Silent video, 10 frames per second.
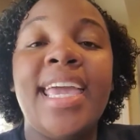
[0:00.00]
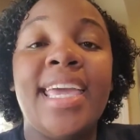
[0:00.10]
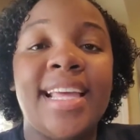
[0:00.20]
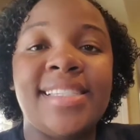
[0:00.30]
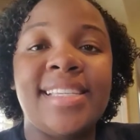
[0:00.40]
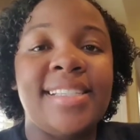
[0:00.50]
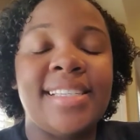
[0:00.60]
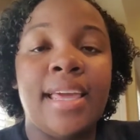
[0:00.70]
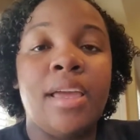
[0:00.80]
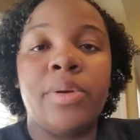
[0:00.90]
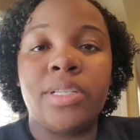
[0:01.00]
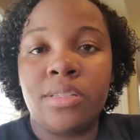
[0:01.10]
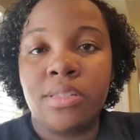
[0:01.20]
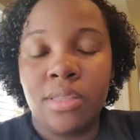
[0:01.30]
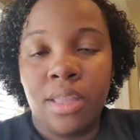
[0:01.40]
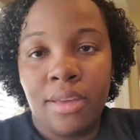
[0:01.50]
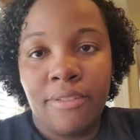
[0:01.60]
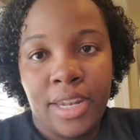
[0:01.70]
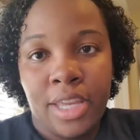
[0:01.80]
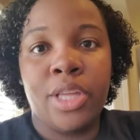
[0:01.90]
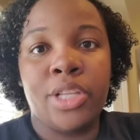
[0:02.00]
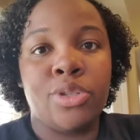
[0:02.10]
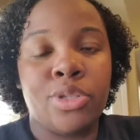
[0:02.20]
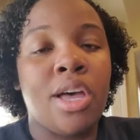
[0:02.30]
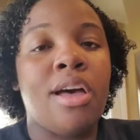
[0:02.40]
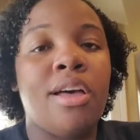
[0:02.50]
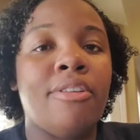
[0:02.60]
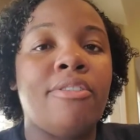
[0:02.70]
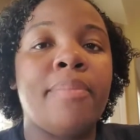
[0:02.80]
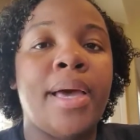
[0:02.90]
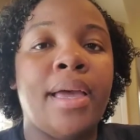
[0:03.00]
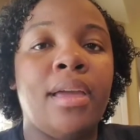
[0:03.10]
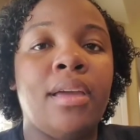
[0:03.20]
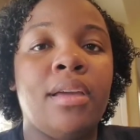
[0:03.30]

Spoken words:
NST today, which is the video that you saw of my